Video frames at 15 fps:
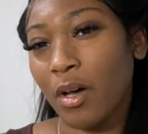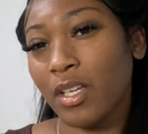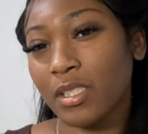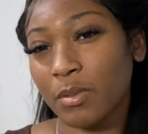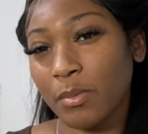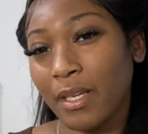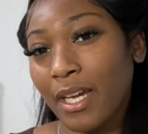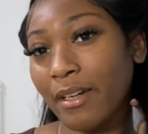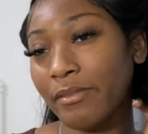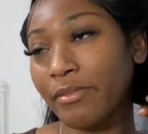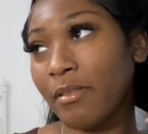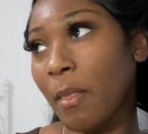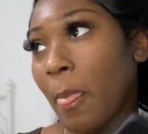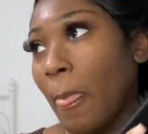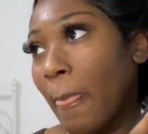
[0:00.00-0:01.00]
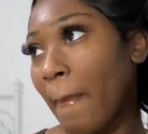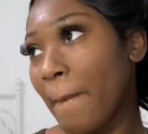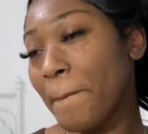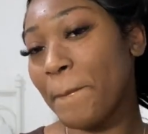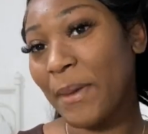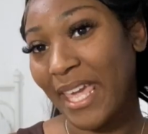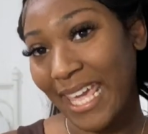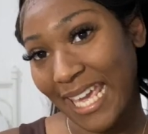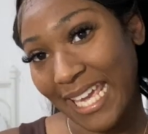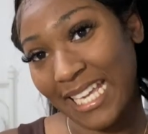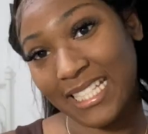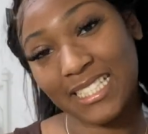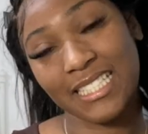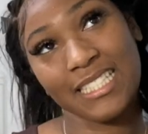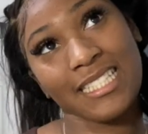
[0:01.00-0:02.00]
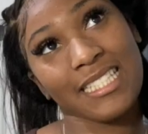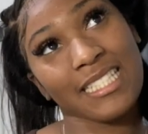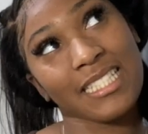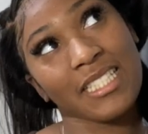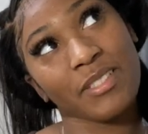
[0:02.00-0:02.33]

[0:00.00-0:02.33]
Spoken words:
else did we have? Beans,